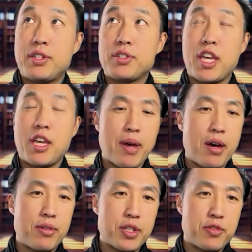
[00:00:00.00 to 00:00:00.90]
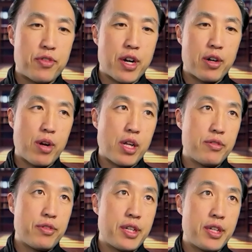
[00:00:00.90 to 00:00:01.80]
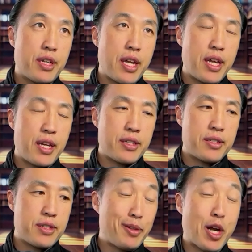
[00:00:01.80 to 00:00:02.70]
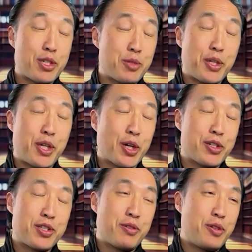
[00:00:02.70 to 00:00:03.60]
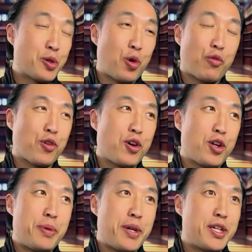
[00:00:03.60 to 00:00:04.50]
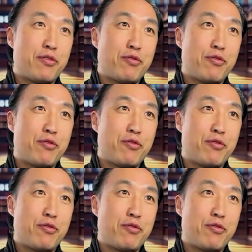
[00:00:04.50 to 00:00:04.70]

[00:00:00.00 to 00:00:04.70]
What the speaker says: just came out. That's very relevant. And, I'd just be curious your overall opinion